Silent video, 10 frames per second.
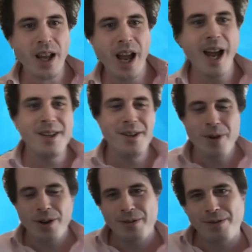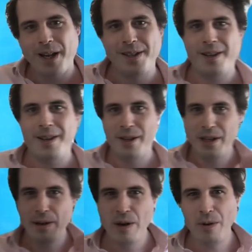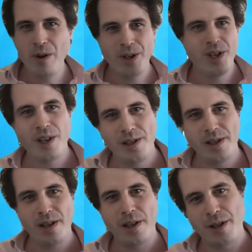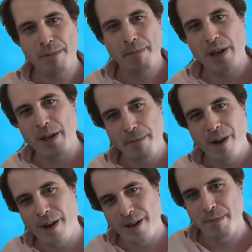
And you've got the factor that not just the demand,